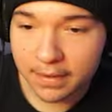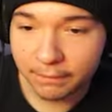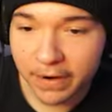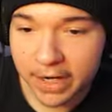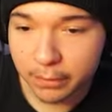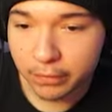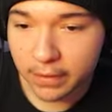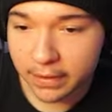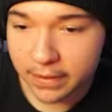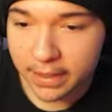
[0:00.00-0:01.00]
some fighting
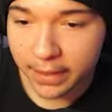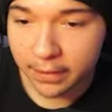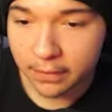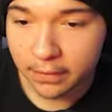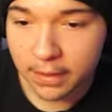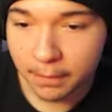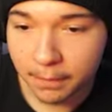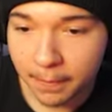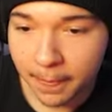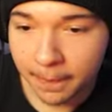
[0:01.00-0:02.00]
moves on this thing. What's up?
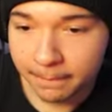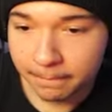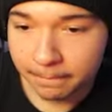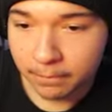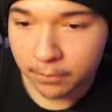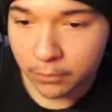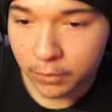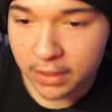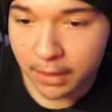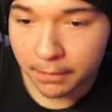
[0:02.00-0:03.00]

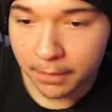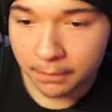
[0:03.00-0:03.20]
What's up?